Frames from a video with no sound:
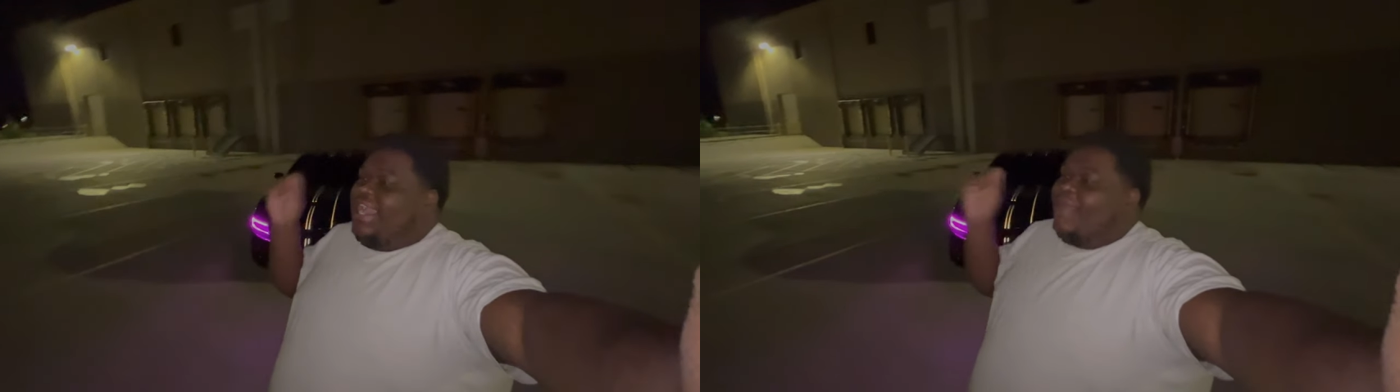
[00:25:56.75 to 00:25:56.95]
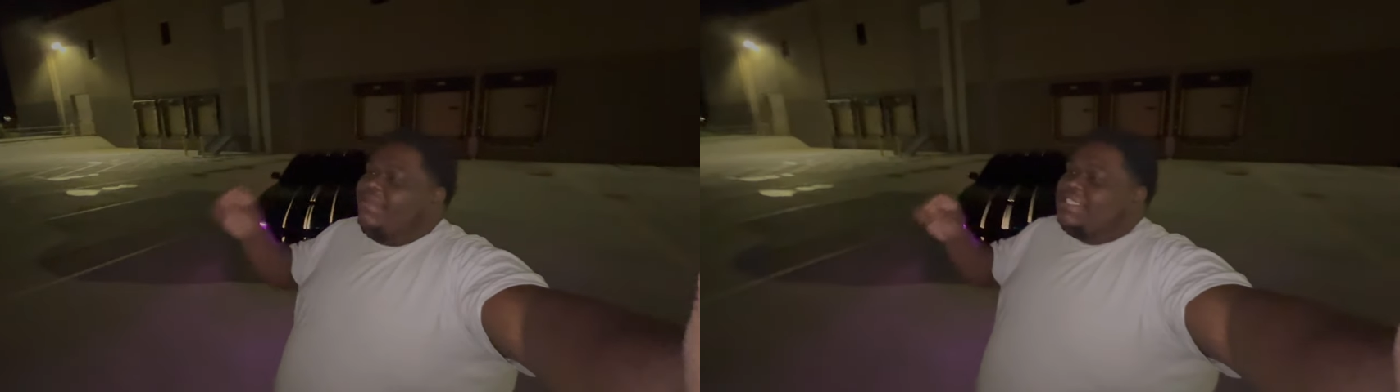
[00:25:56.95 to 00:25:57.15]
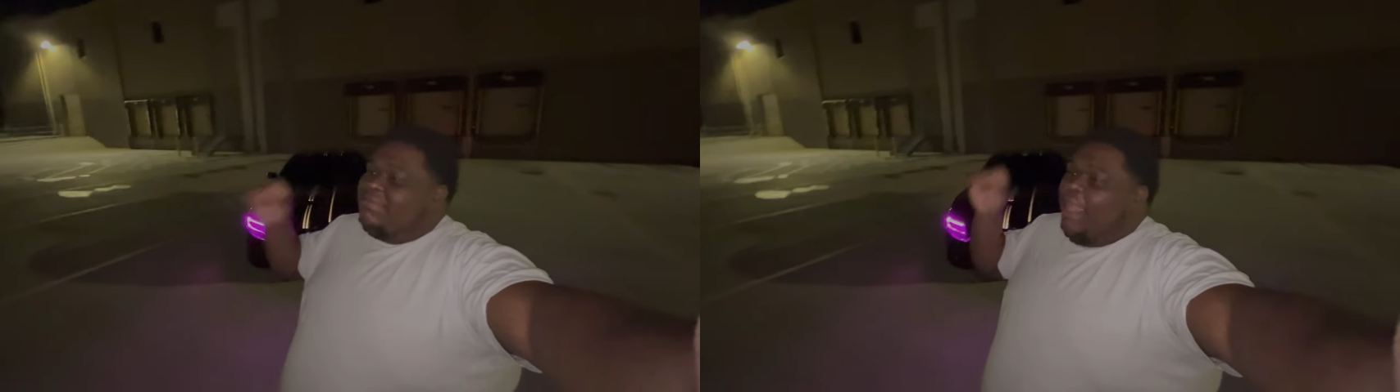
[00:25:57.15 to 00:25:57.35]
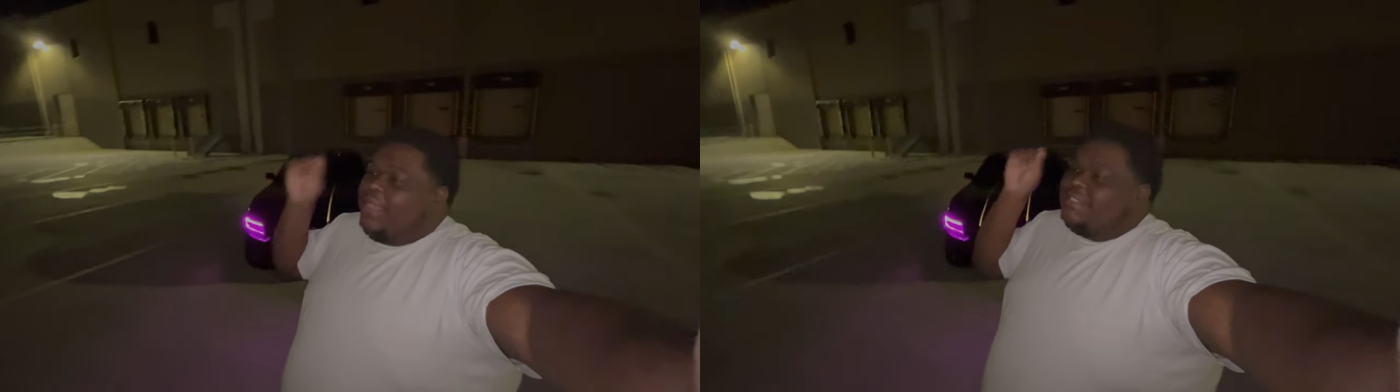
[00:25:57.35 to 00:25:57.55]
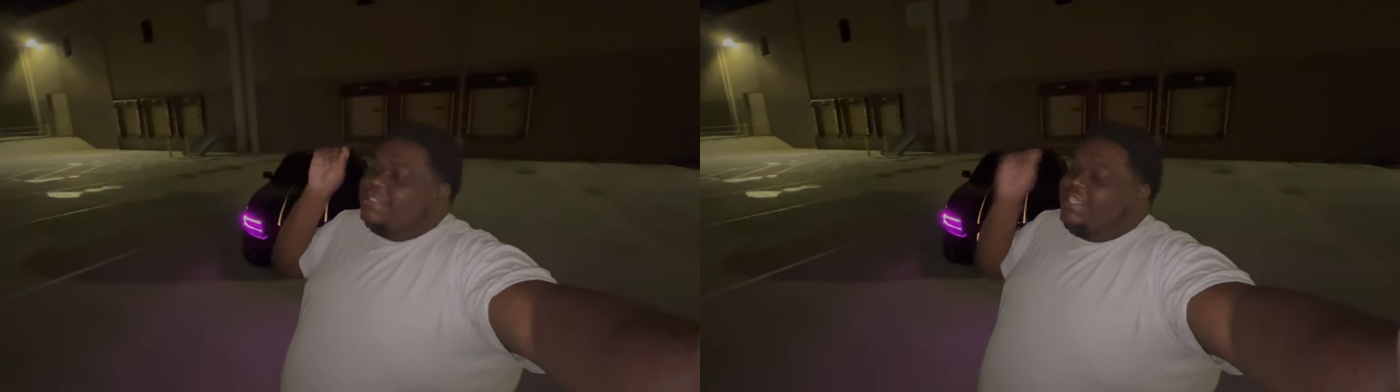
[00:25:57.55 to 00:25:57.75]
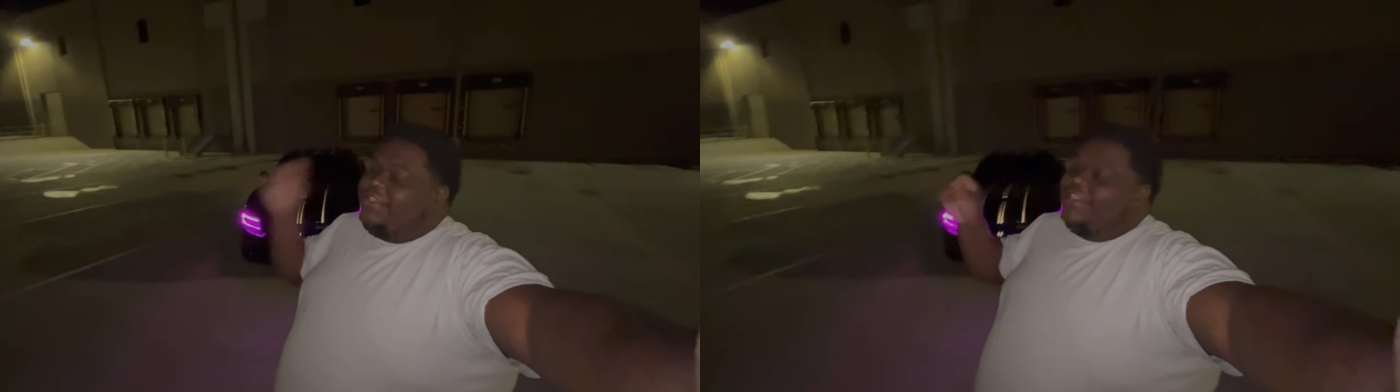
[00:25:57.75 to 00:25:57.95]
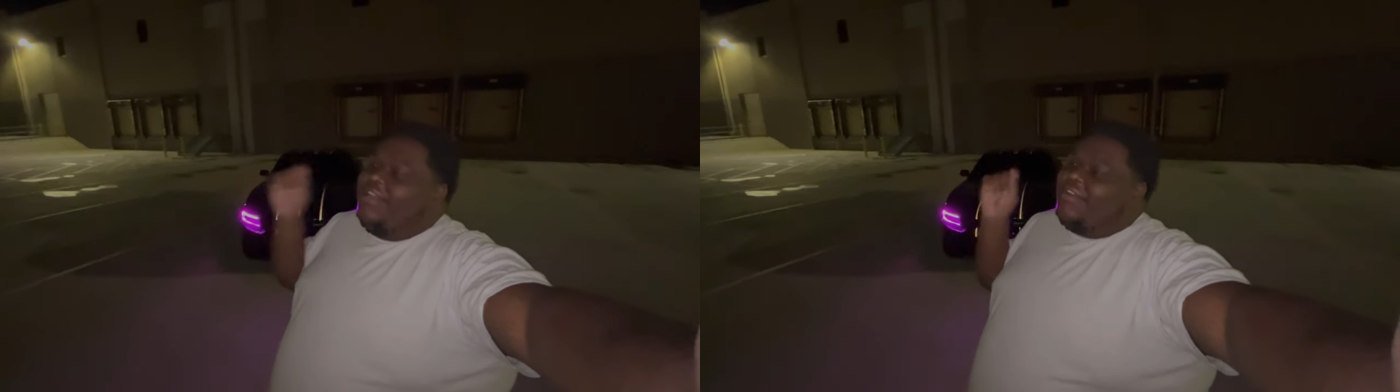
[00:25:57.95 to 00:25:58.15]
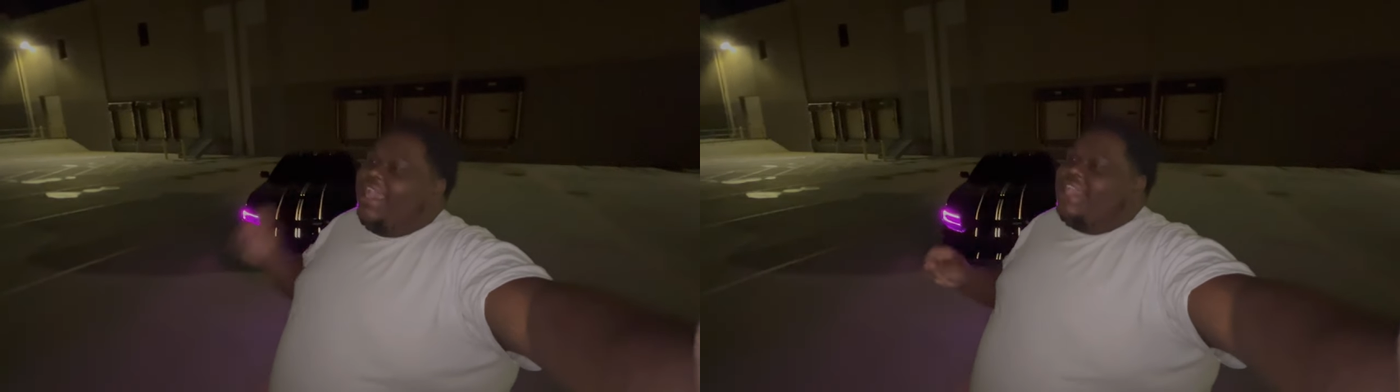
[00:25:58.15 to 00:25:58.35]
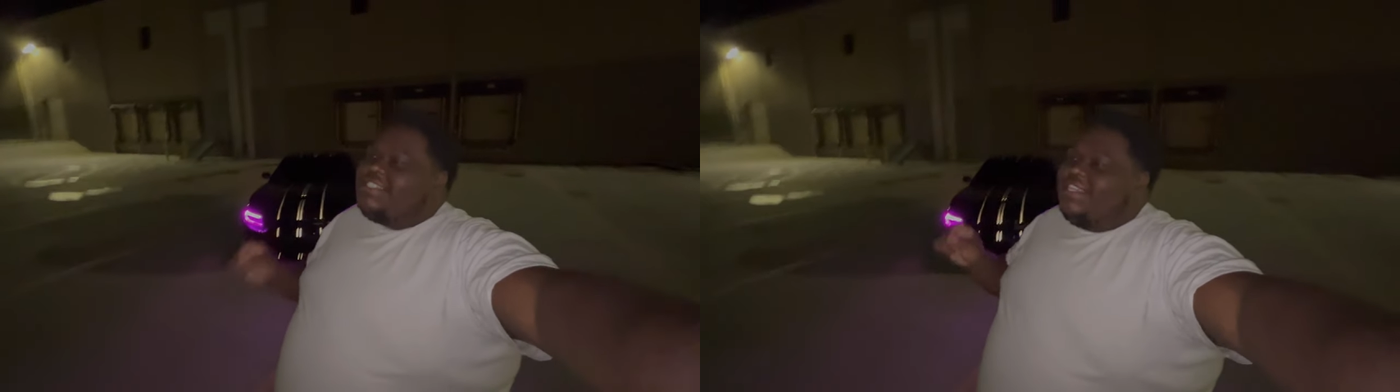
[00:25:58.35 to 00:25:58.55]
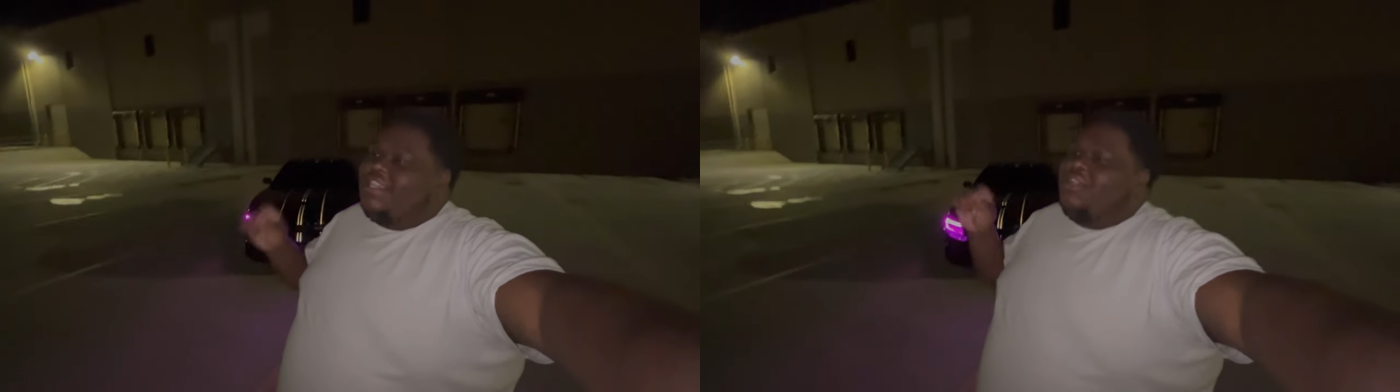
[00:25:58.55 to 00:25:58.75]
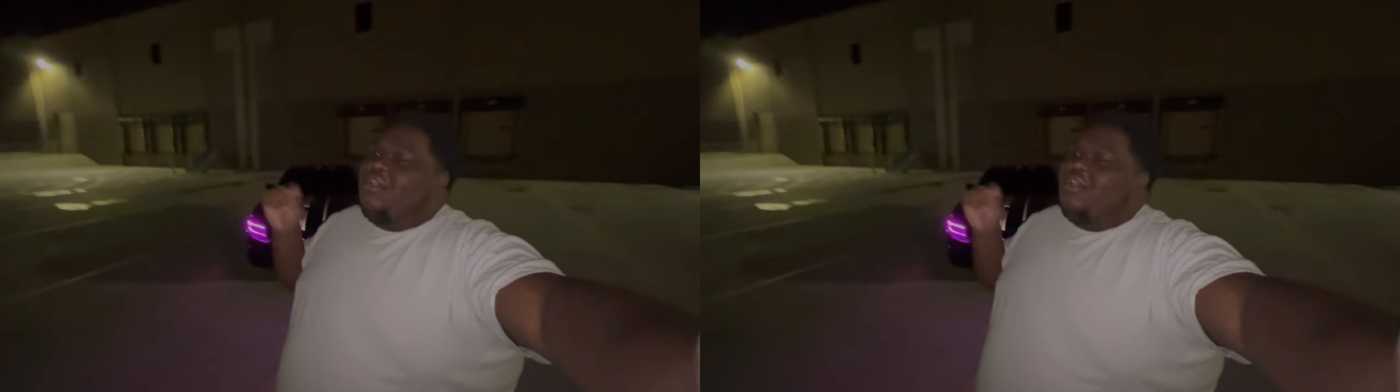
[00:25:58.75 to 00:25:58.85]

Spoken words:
coming to my secret location